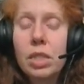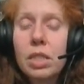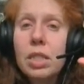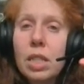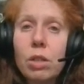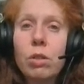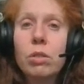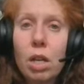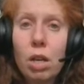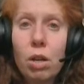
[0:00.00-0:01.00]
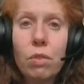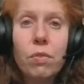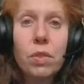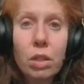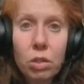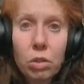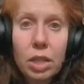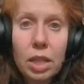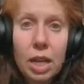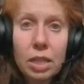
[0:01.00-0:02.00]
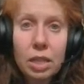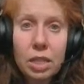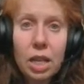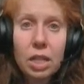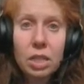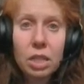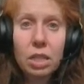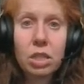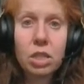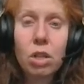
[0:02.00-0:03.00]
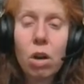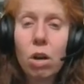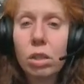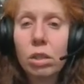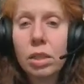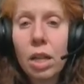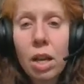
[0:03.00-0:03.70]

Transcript: tilt of looking at the science and the stars,